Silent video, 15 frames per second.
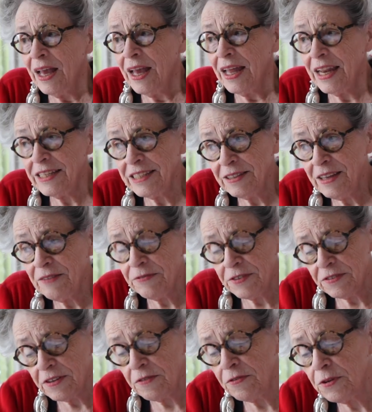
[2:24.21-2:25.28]
And I did that for
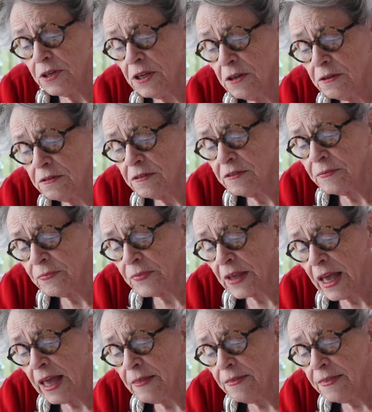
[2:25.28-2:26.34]
several years
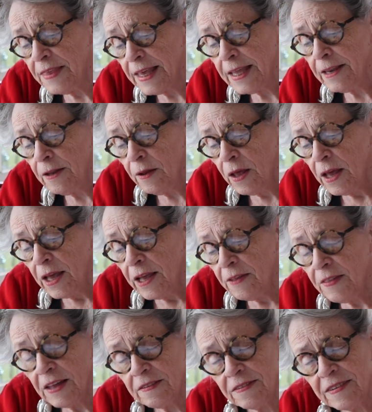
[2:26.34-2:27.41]
and then
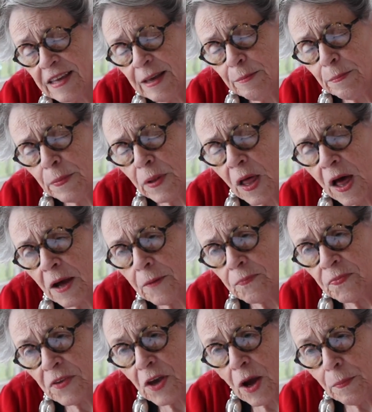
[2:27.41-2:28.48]
in that same
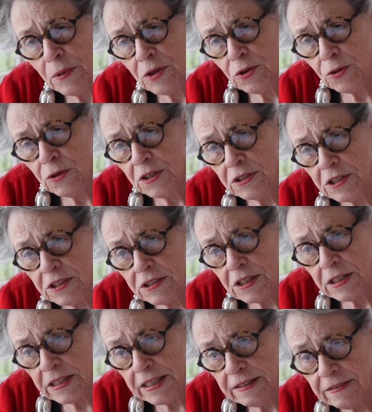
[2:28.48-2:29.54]
block, the opportunity to
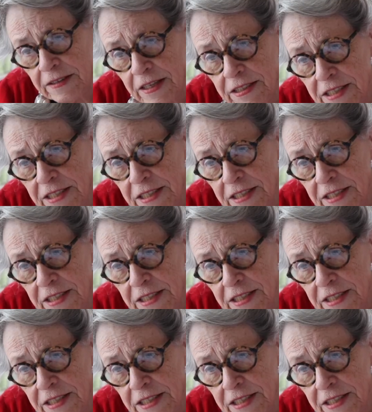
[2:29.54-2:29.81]
lease a